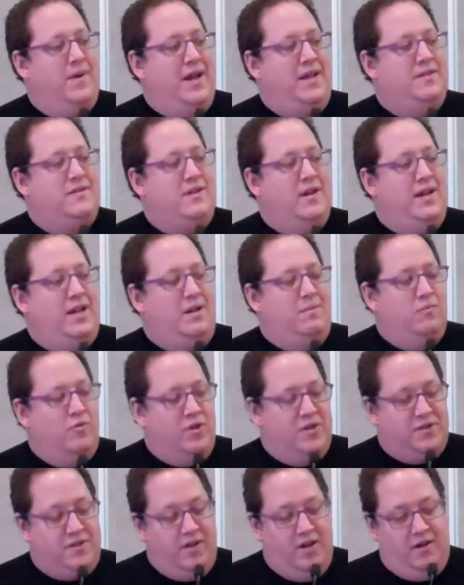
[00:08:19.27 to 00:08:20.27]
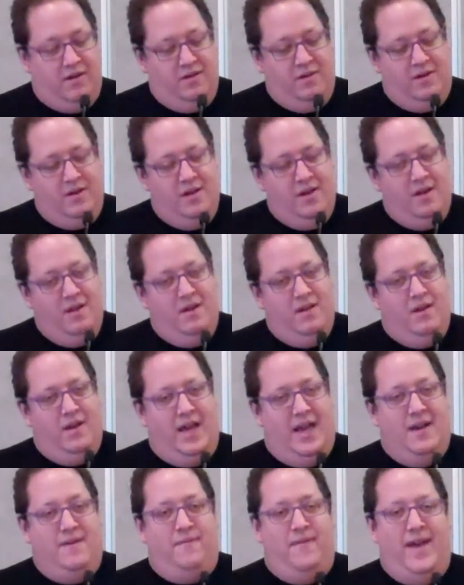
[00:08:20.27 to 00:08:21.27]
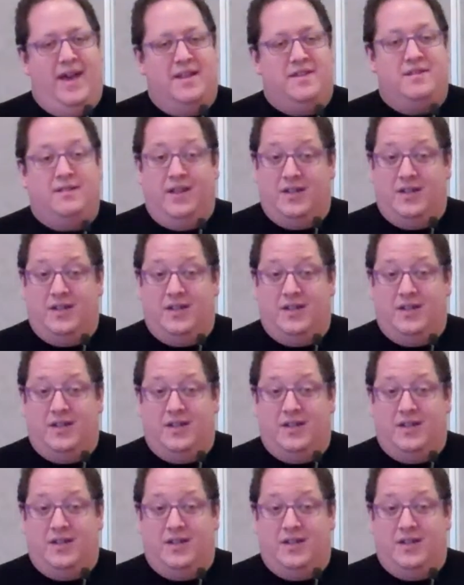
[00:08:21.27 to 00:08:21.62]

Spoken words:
But I studied Morse code, advanced